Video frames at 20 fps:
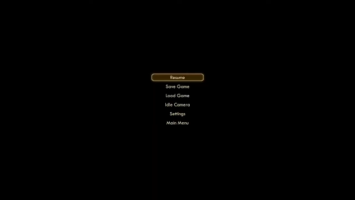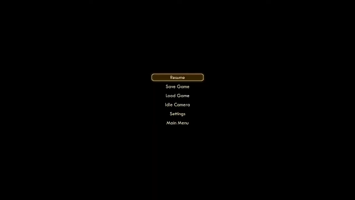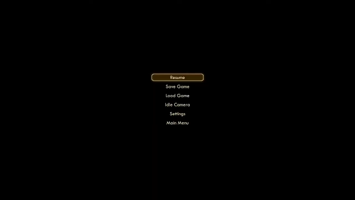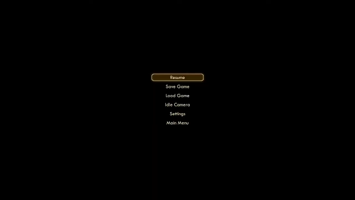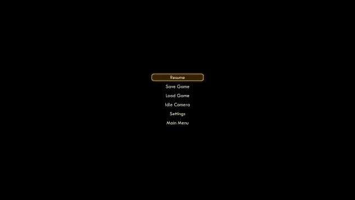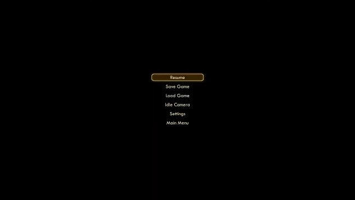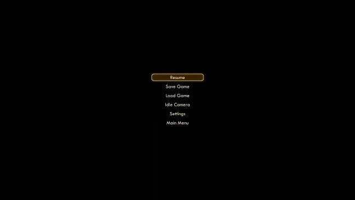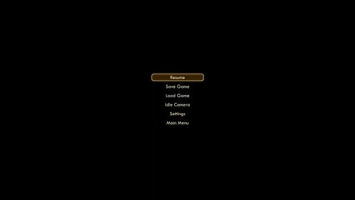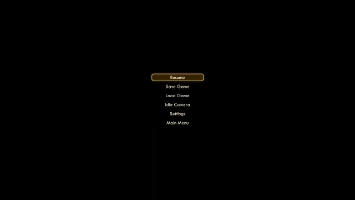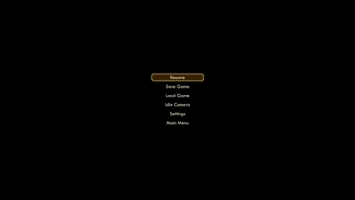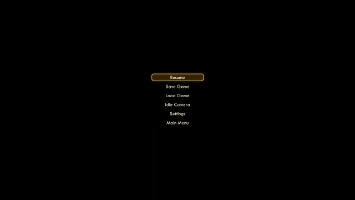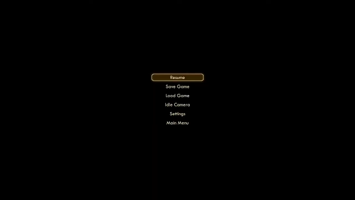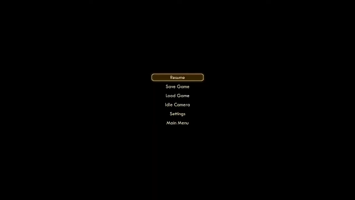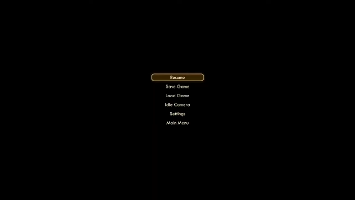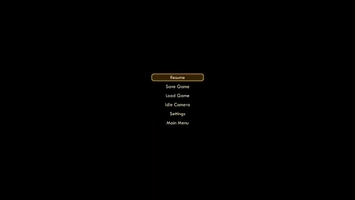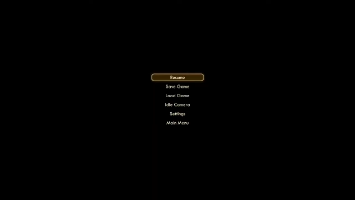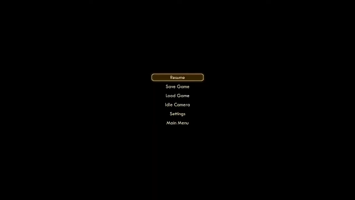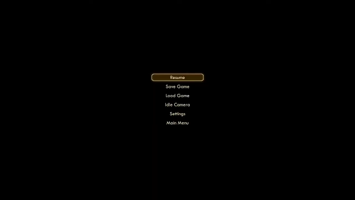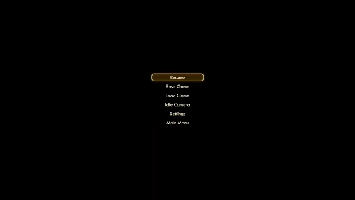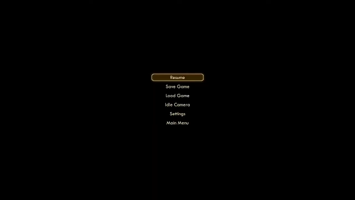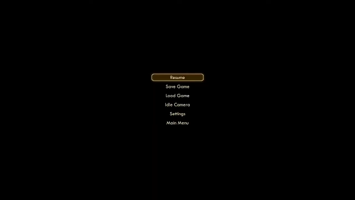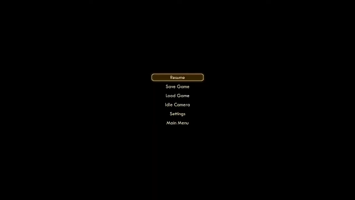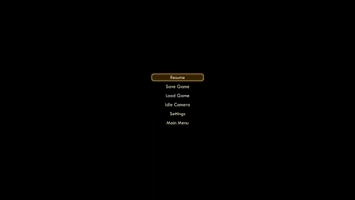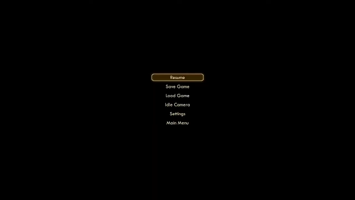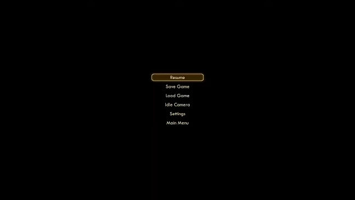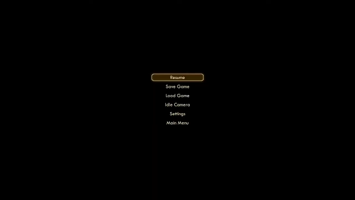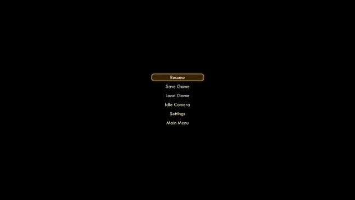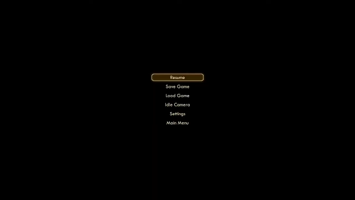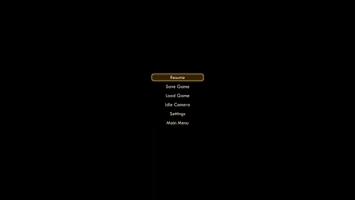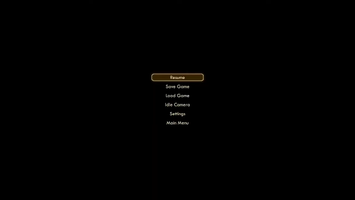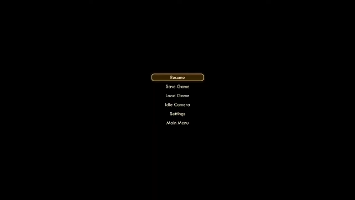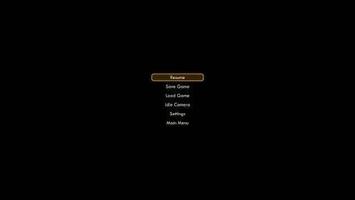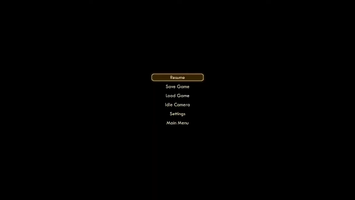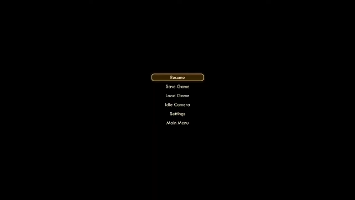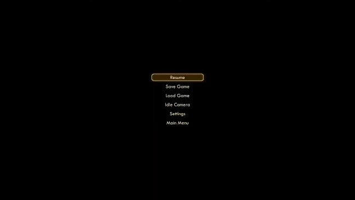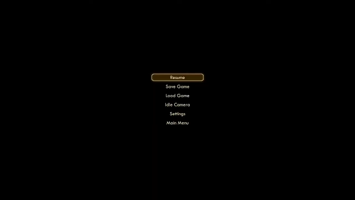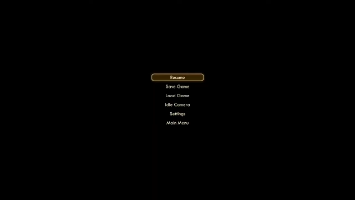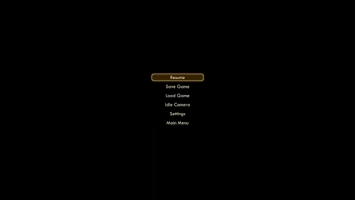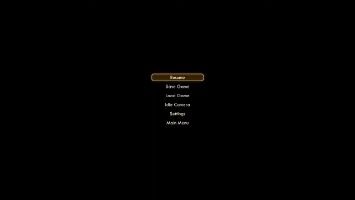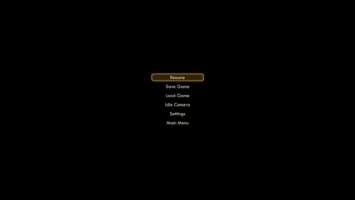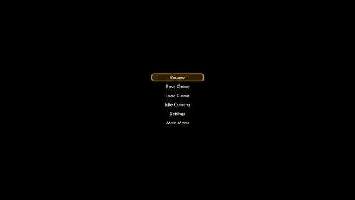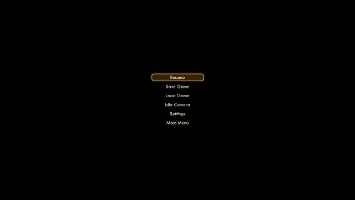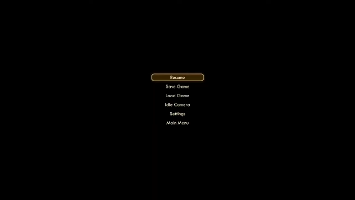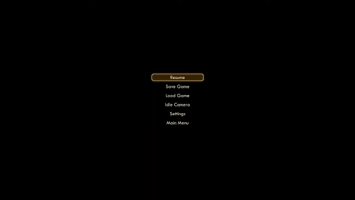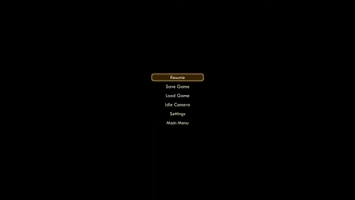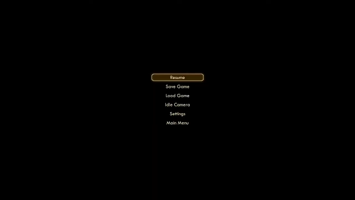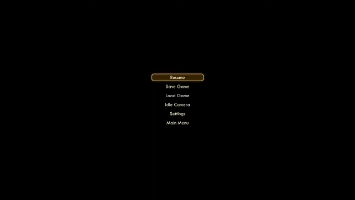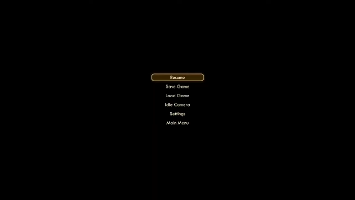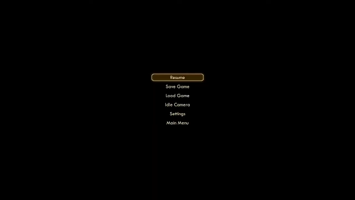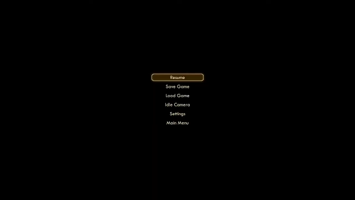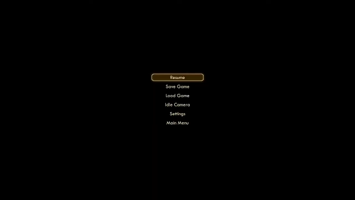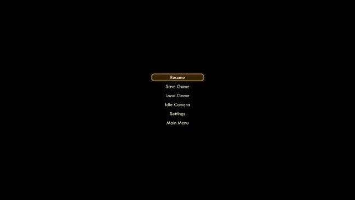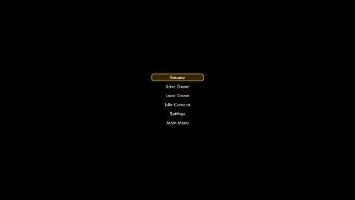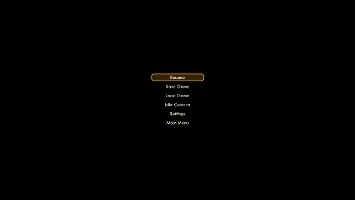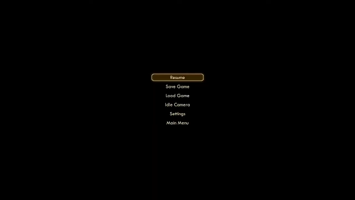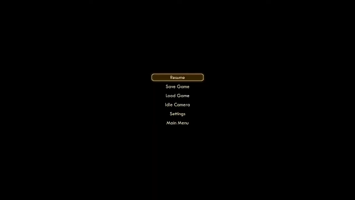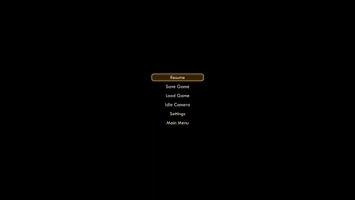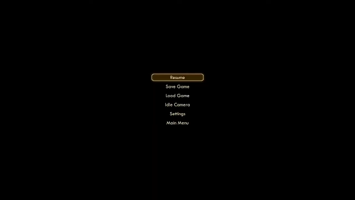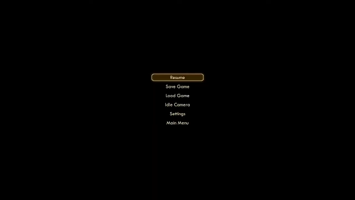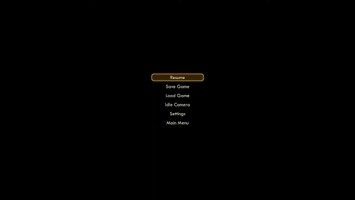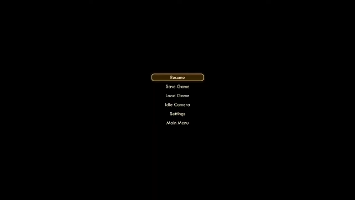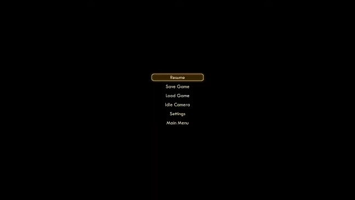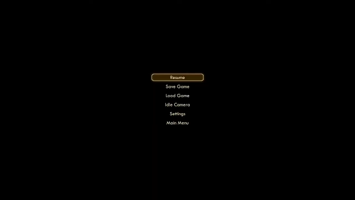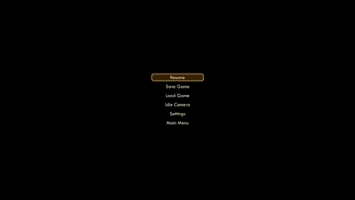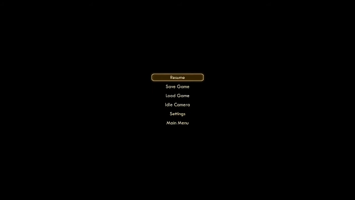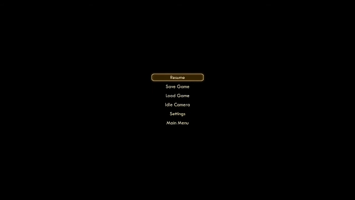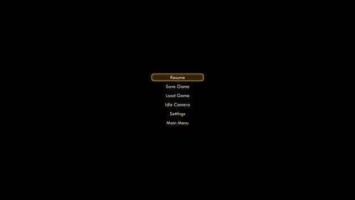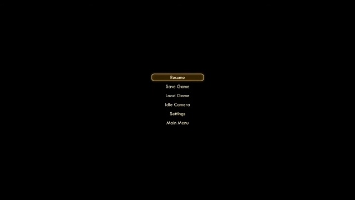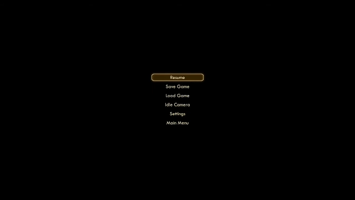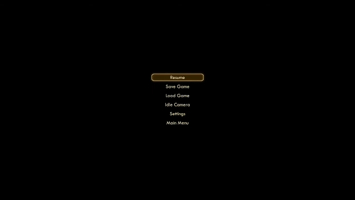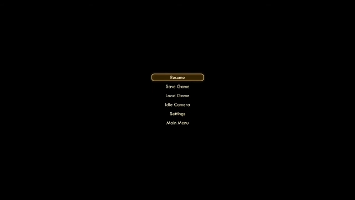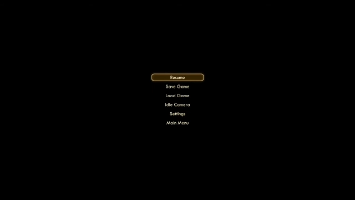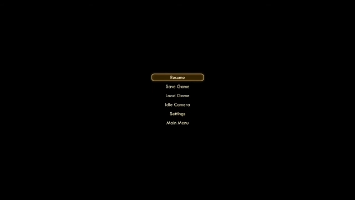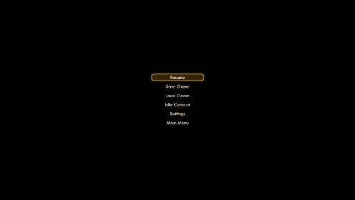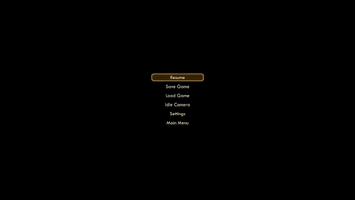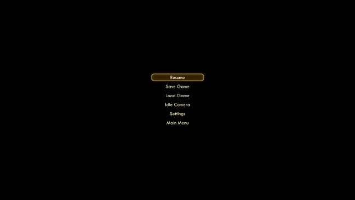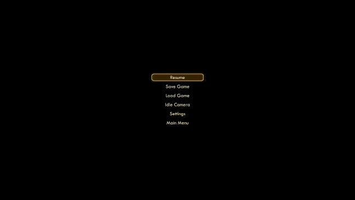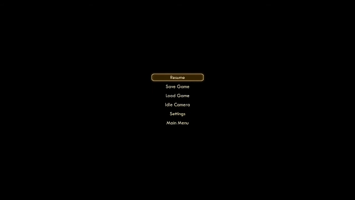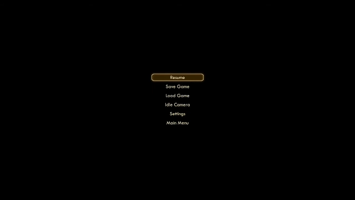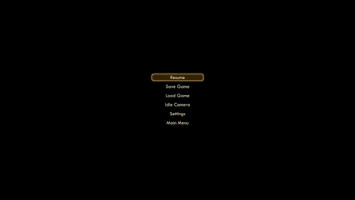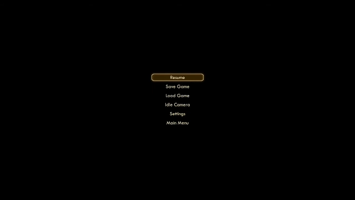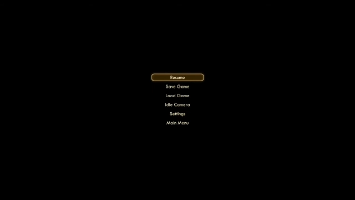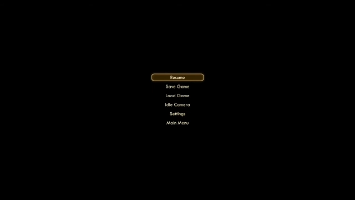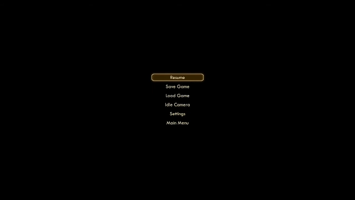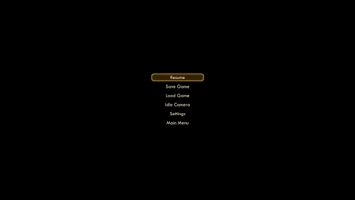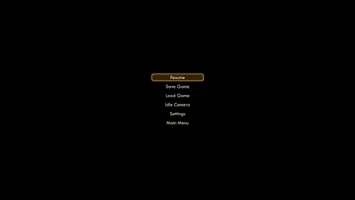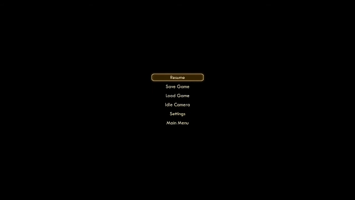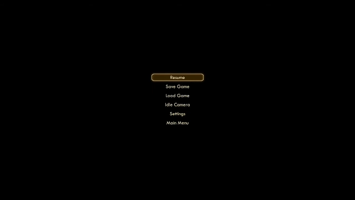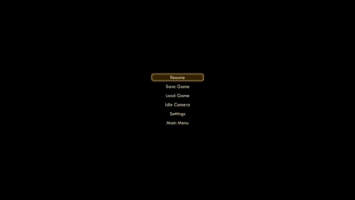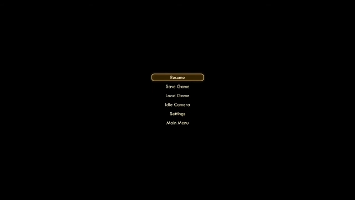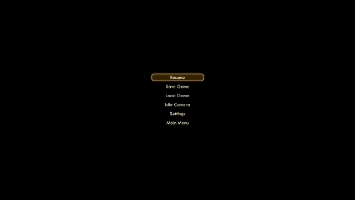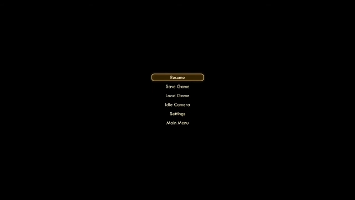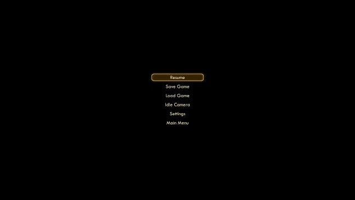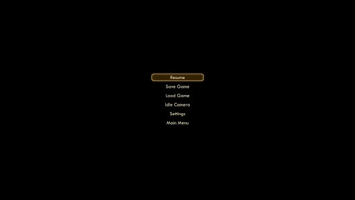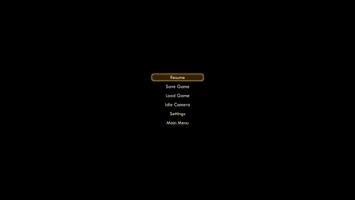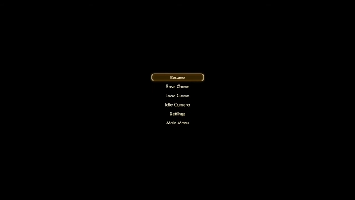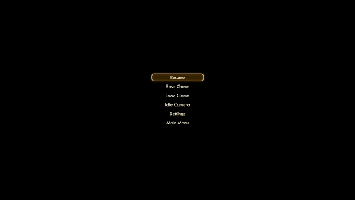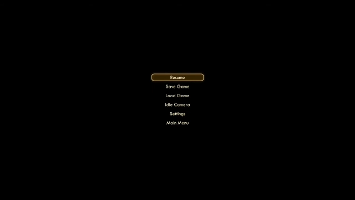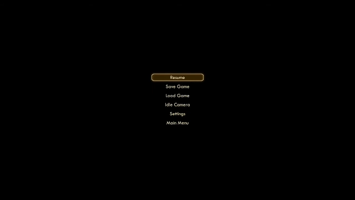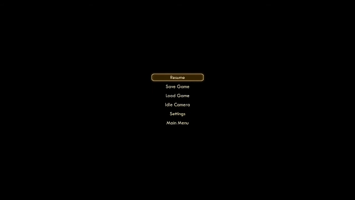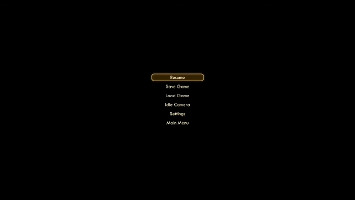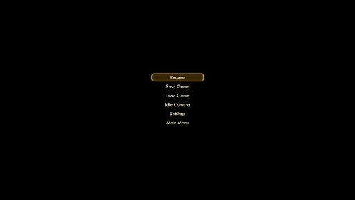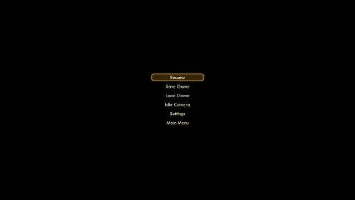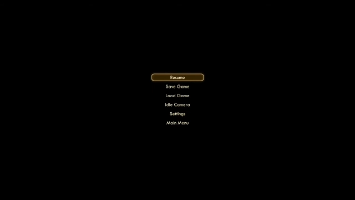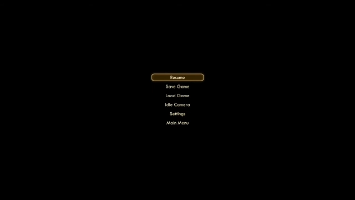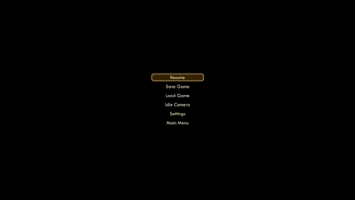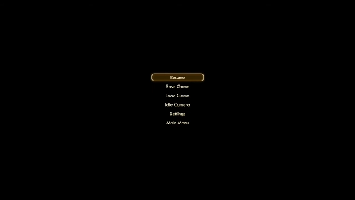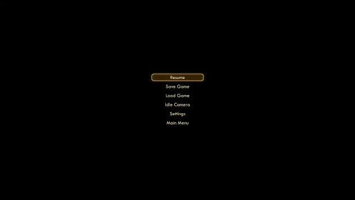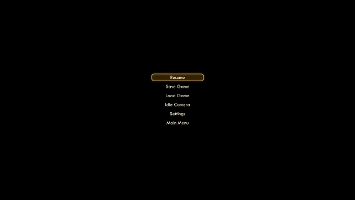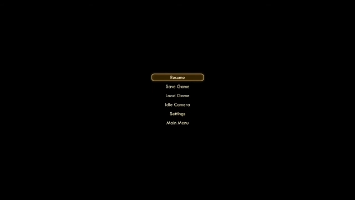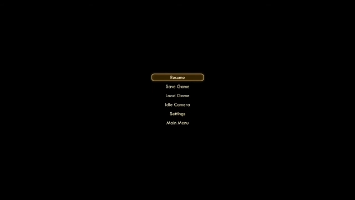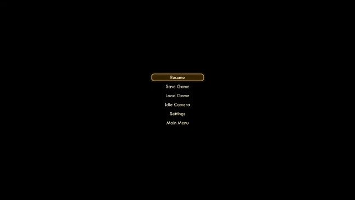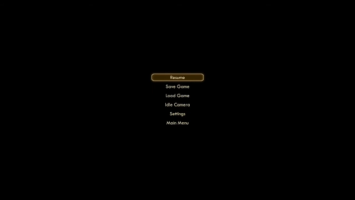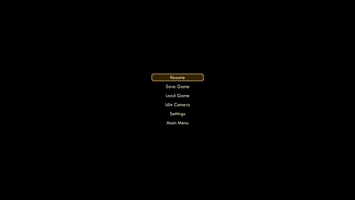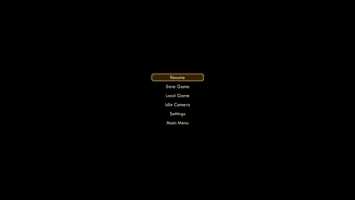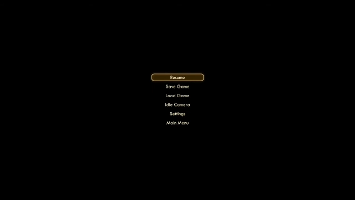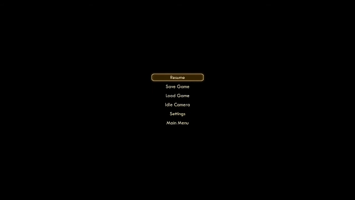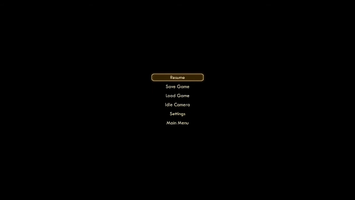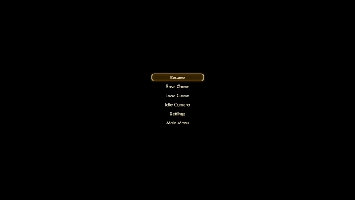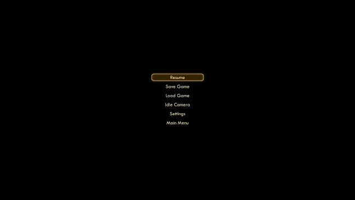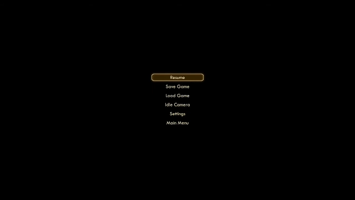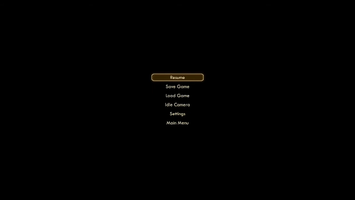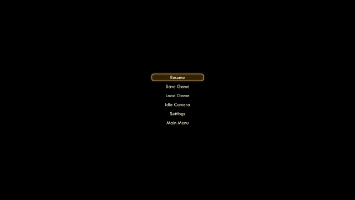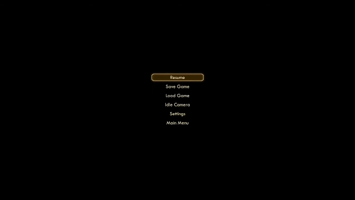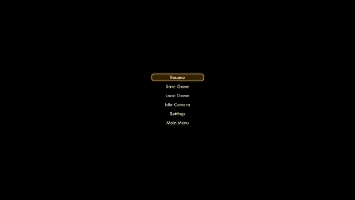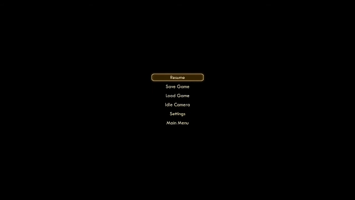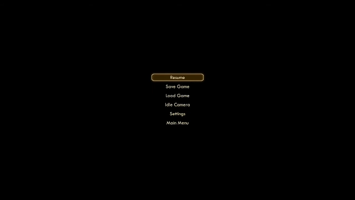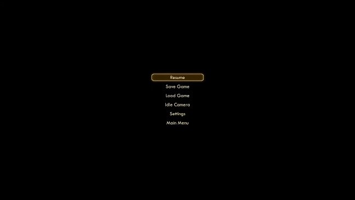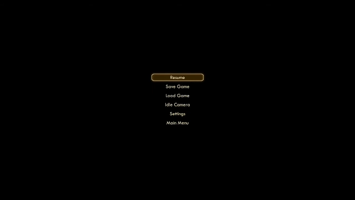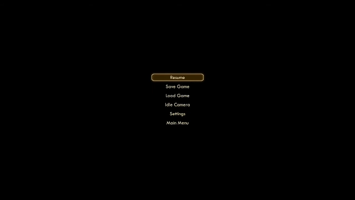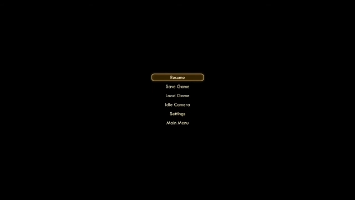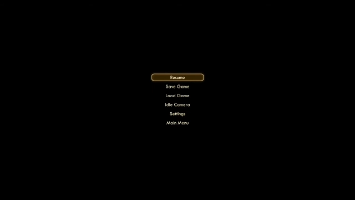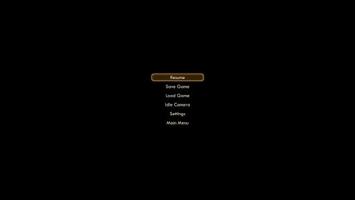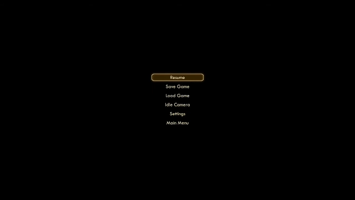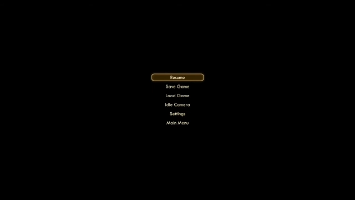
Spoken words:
[unreadable: no face in view]